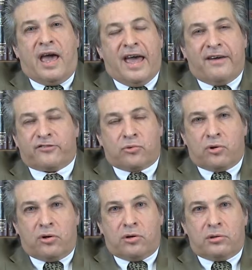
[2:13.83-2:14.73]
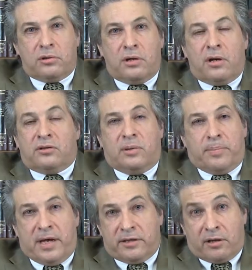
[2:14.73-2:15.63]
After all,
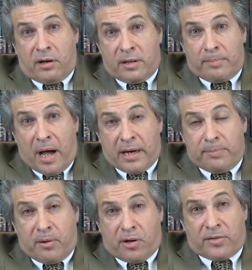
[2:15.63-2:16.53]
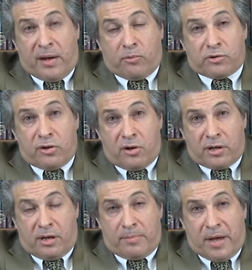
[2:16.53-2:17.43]
depending on the body part that we're
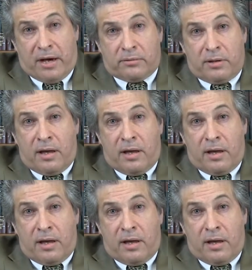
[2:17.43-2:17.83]
talking about,